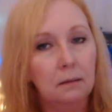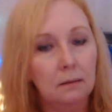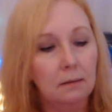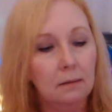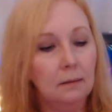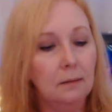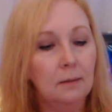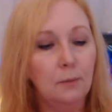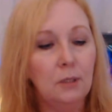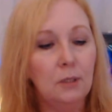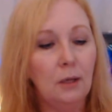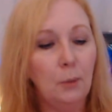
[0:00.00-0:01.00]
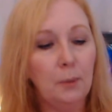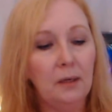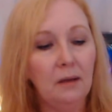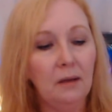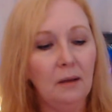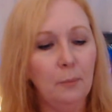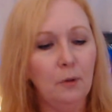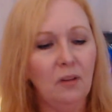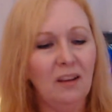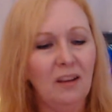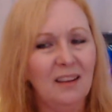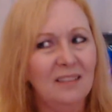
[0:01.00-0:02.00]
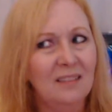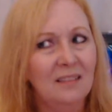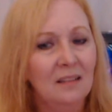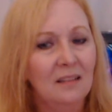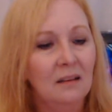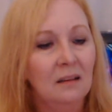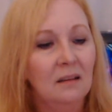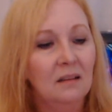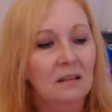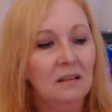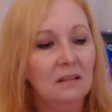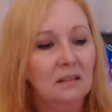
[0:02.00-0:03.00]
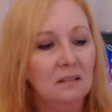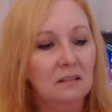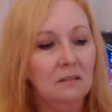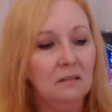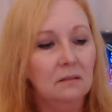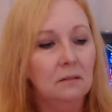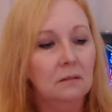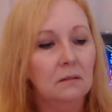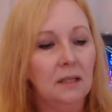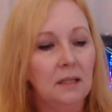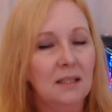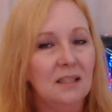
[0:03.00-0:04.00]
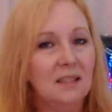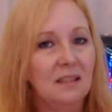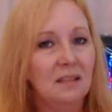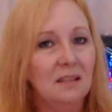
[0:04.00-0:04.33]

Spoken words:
When you open it up, you're like, oh, that's it?